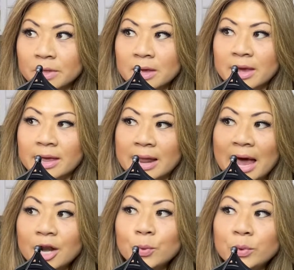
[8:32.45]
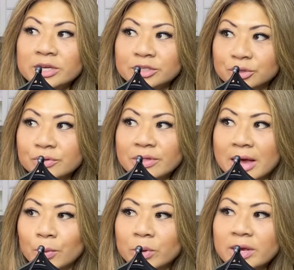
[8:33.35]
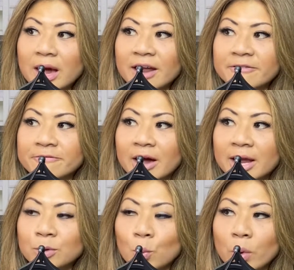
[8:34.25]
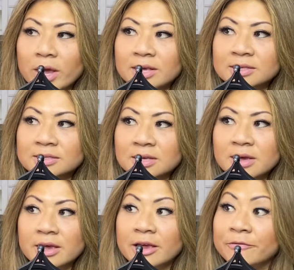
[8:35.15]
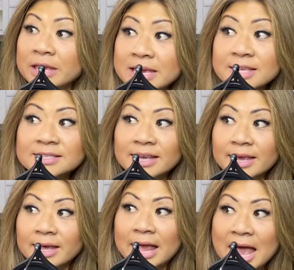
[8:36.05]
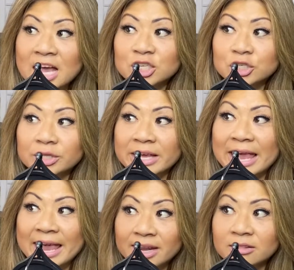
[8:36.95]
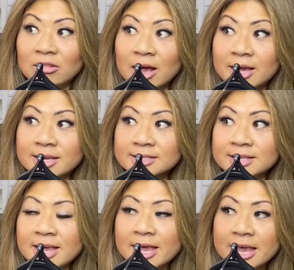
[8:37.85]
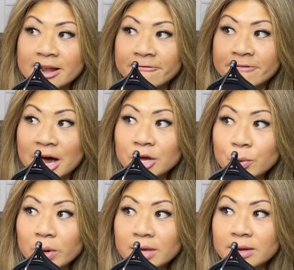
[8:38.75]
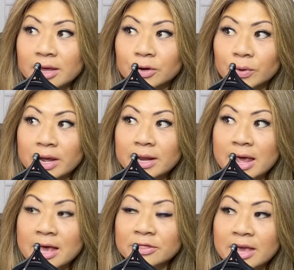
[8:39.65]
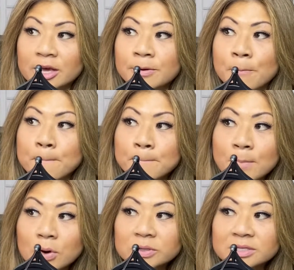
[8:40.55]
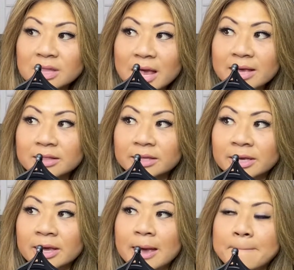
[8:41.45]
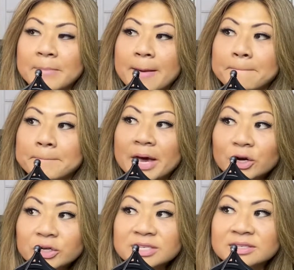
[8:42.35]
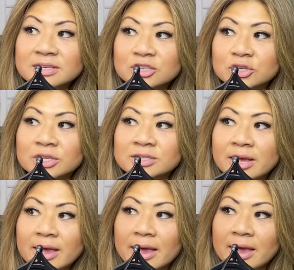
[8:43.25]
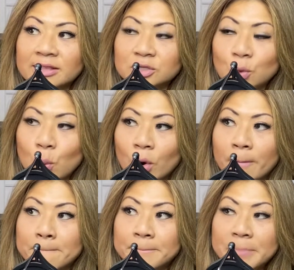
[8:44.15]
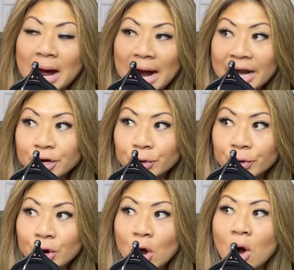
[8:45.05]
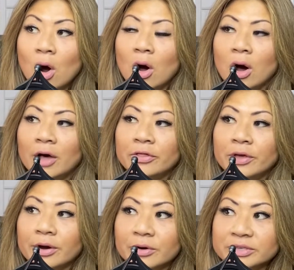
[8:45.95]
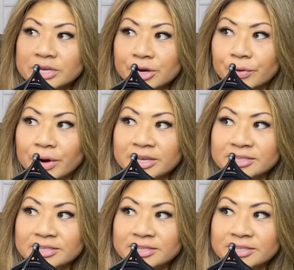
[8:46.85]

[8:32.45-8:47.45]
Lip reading: And how do we do that? We got to find ways. If kids can actually analyze and evaluate and create, they can most likely make better decisions and score higher on their standardized